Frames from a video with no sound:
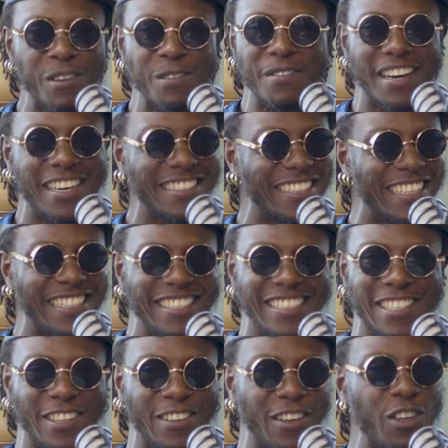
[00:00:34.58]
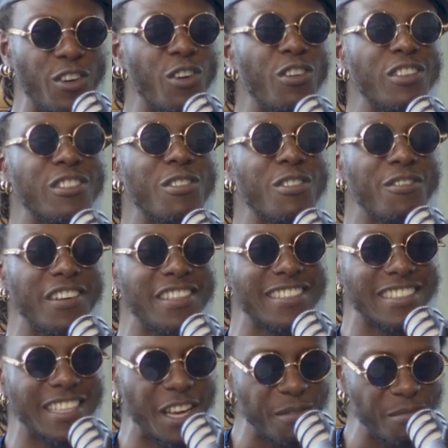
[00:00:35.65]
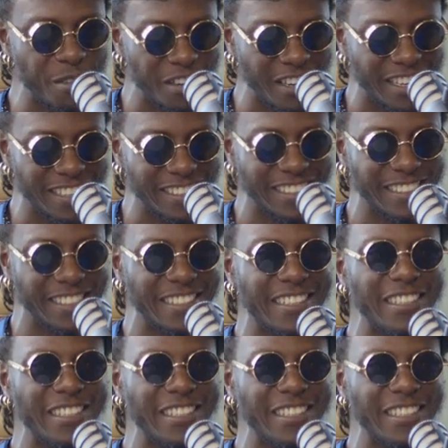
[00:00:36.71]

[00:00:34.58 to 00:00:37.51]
so much, Anyiko. You always look fantabulous.